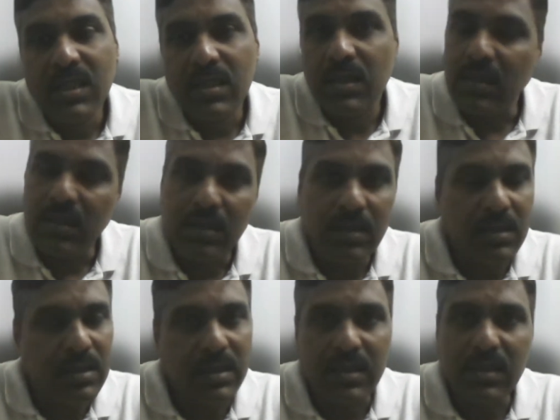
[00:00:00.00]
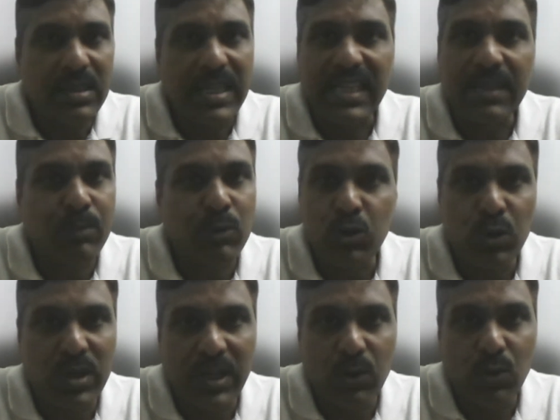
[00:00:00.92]
hai, that approach you
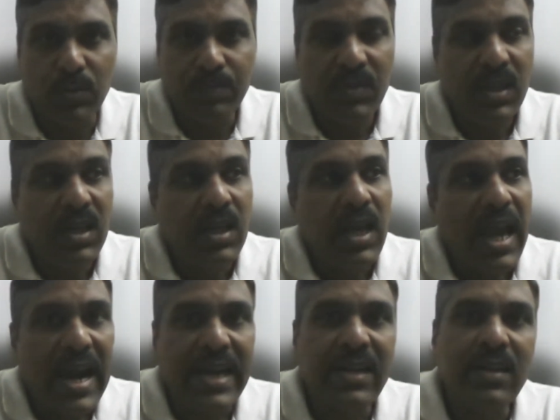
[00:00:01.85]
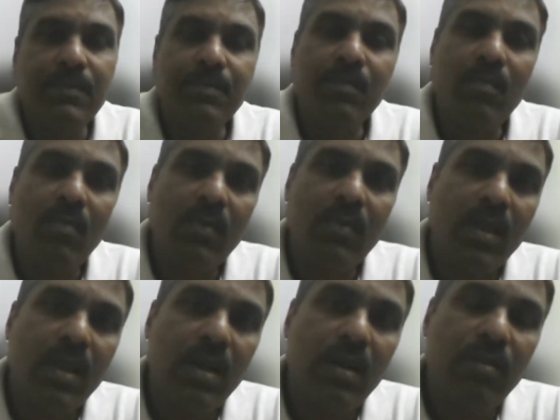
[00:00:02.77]
can do. And
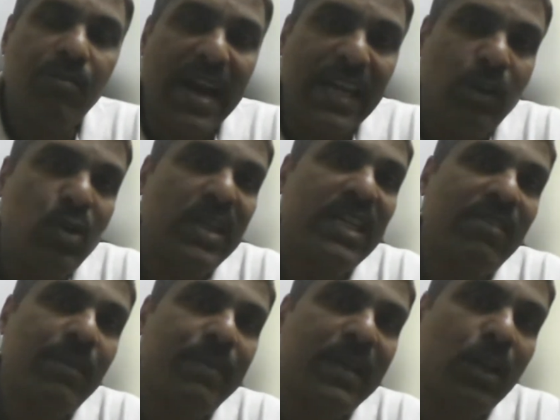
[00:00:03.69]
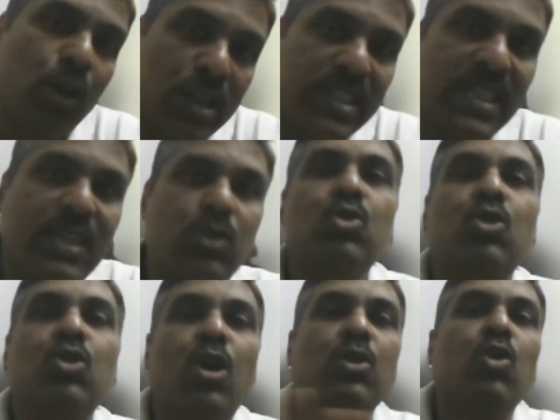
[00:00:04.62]
while you are developing logic, do
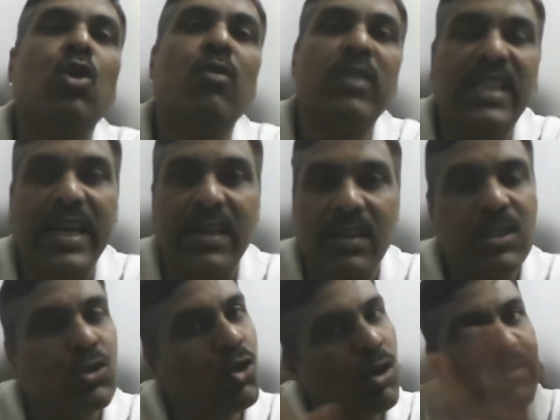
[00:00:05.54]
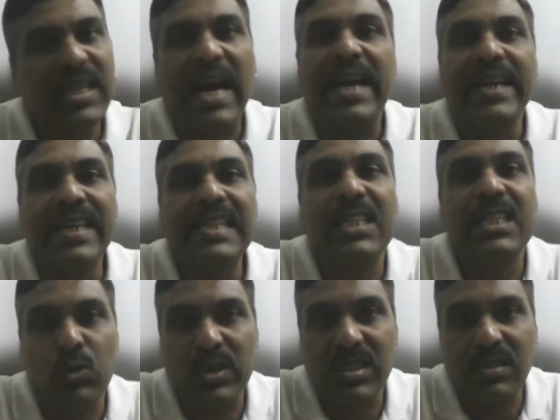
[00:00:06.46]
not go with the errors, go with the ideal
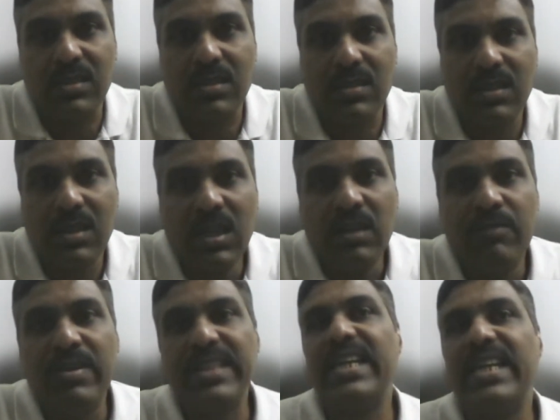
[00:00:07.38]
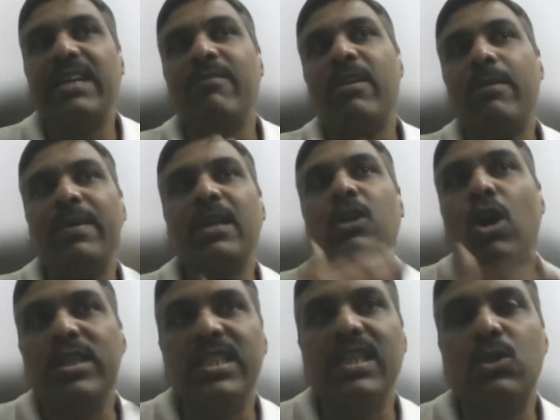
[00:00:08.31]
situations. When they are developing
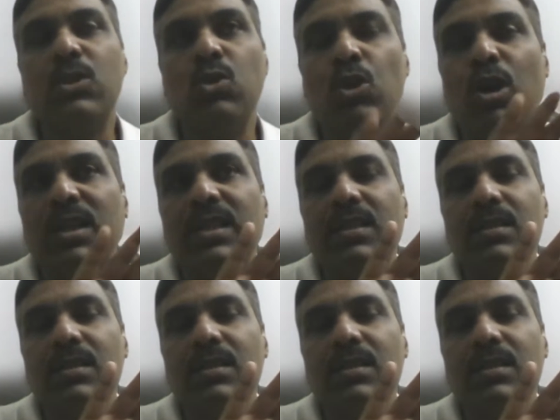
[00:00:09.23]
logic, do not